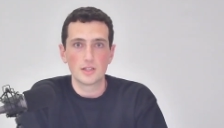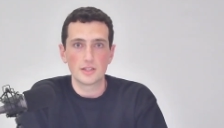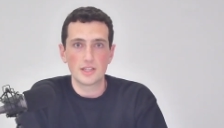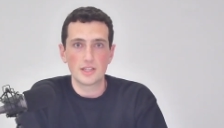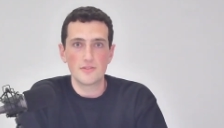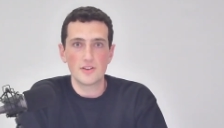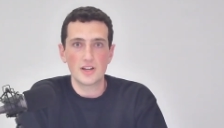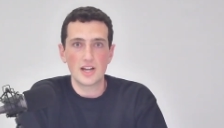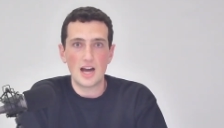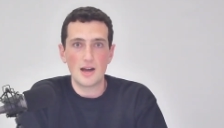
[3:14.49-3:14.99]

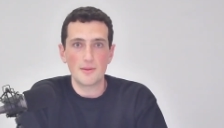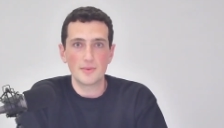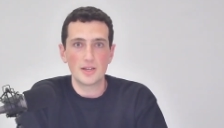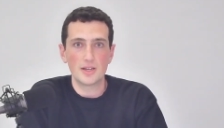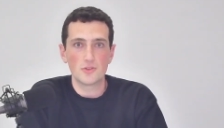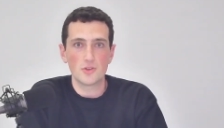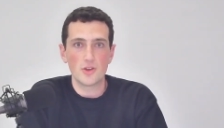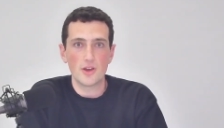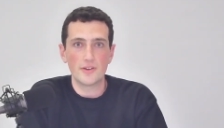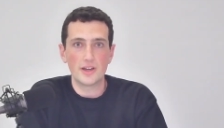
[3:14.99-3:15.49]
Leave a comment
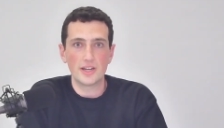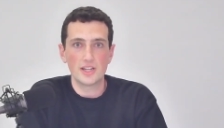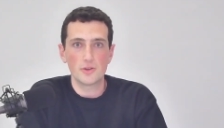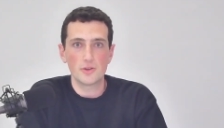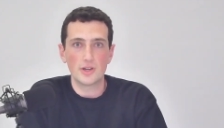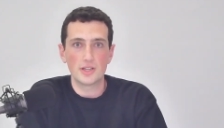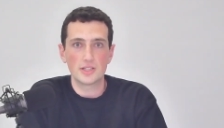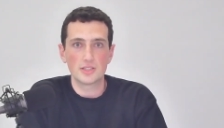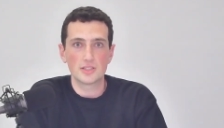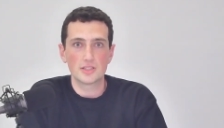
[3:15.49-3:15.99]
if you have any
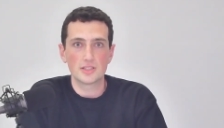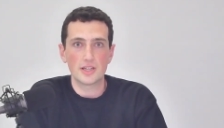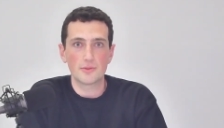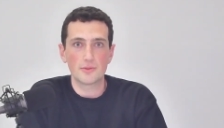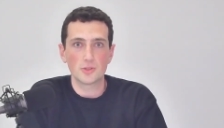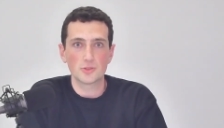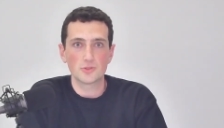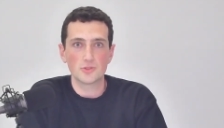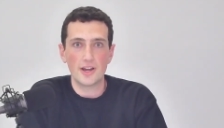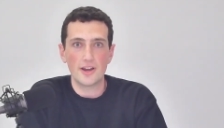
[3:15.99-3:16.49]
questions
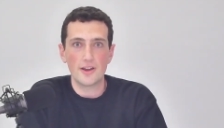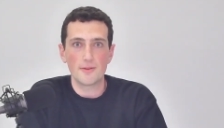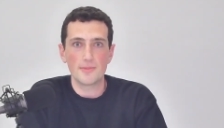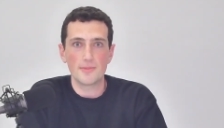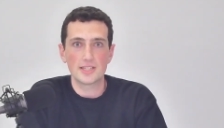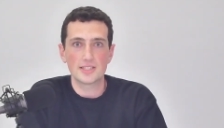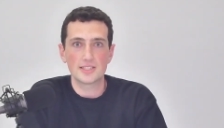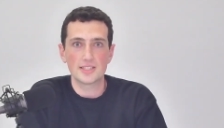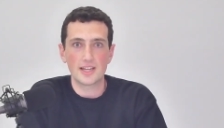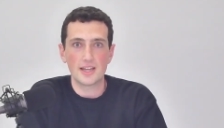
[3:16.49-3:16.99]
and we'll try our
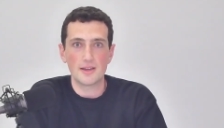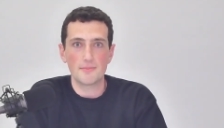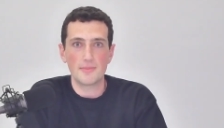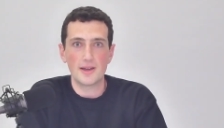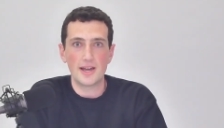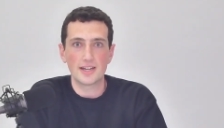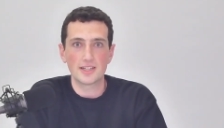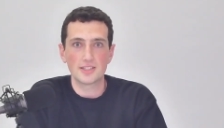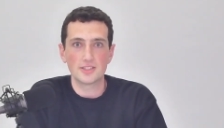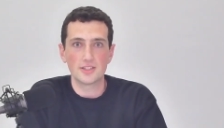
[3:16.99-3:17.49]
best to get
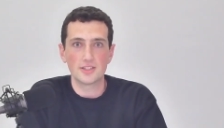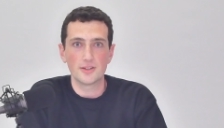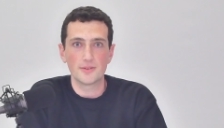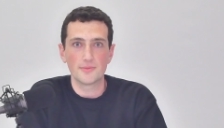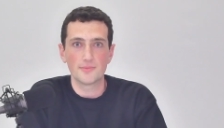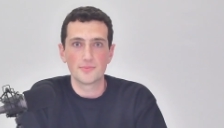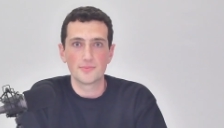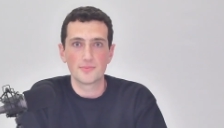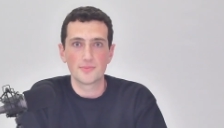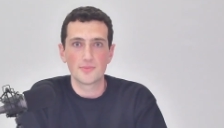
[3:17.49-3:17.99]
back to you.
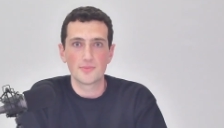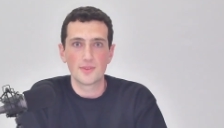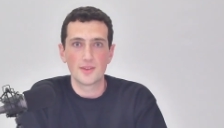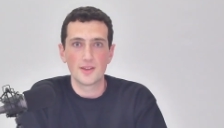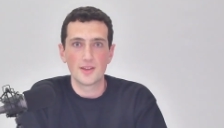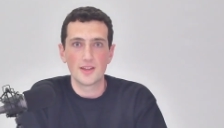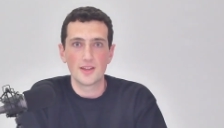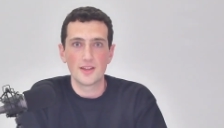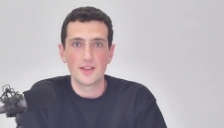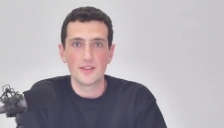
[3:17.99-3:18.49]

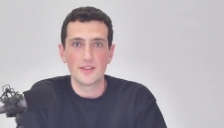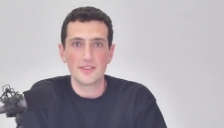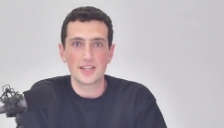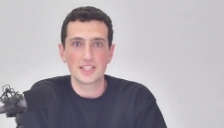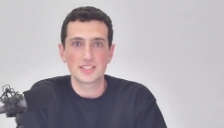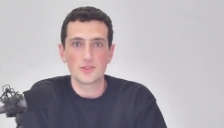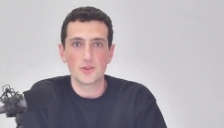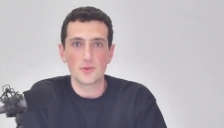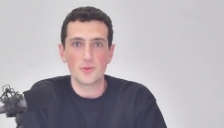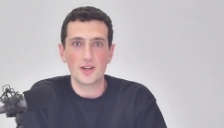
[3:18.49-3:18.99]

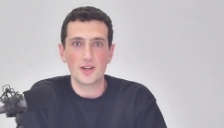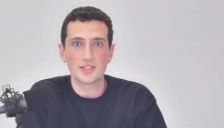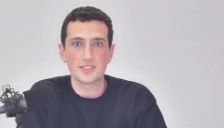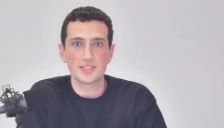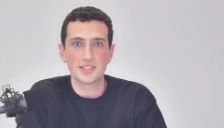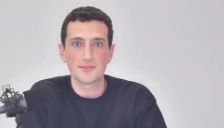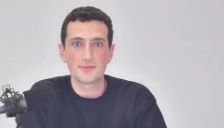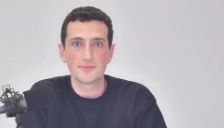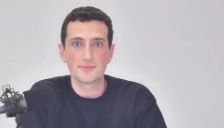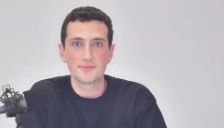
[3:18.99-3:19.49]
Thanks for
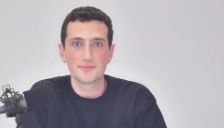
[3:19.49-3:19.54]
watching.